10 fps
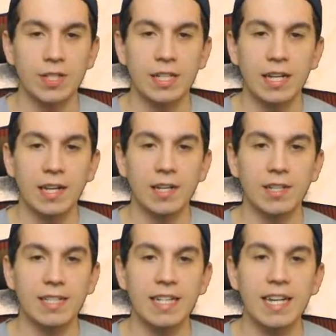Good D,
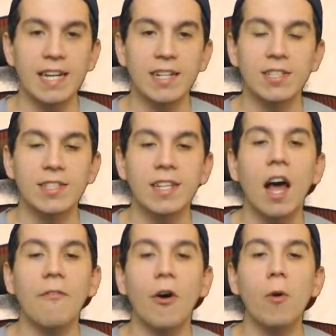good D, good
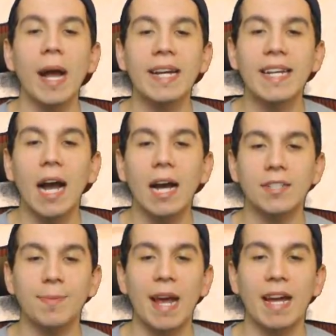stuff. Oh, my
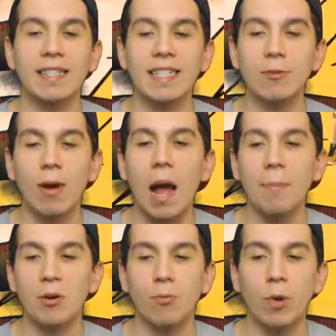gosh, man. D
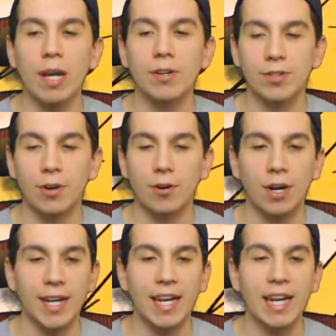Robin Wilt or
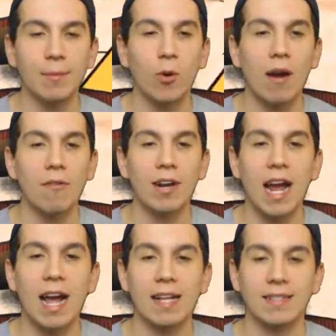Hakeem, whoever he
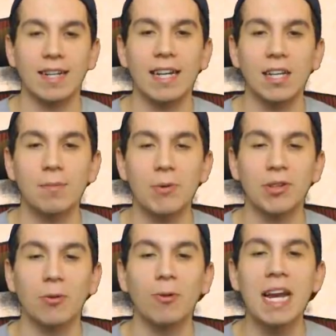has, are killing me
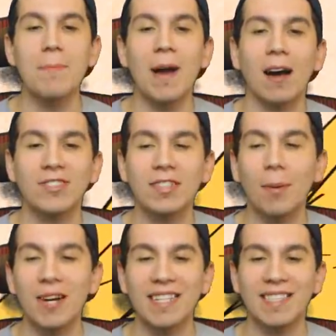with the rebound.
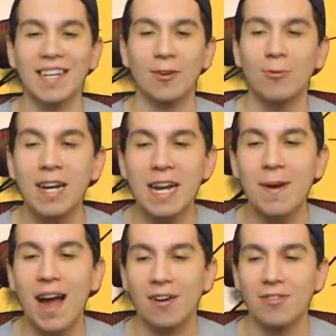Someone needs to get a
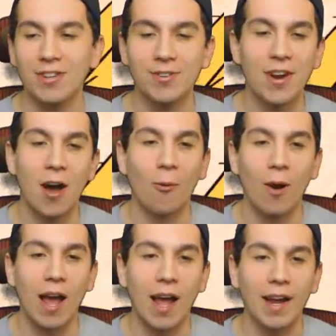rebound, dude. No
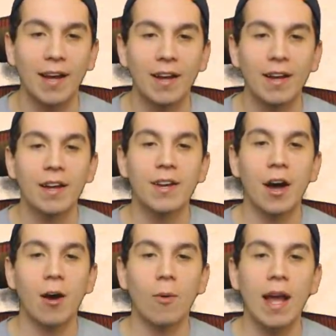way. No